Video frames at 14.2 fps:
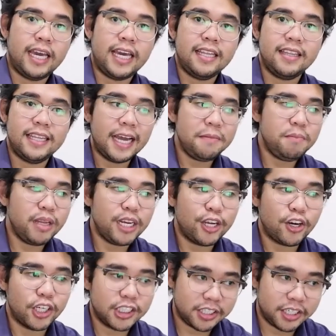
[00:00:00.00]
And that
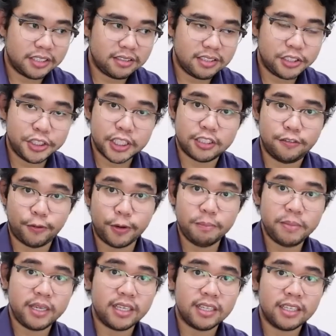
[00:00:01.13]
mini concert is just
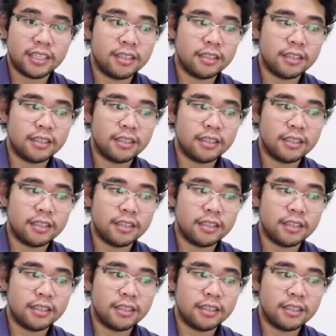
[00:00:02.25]
for me.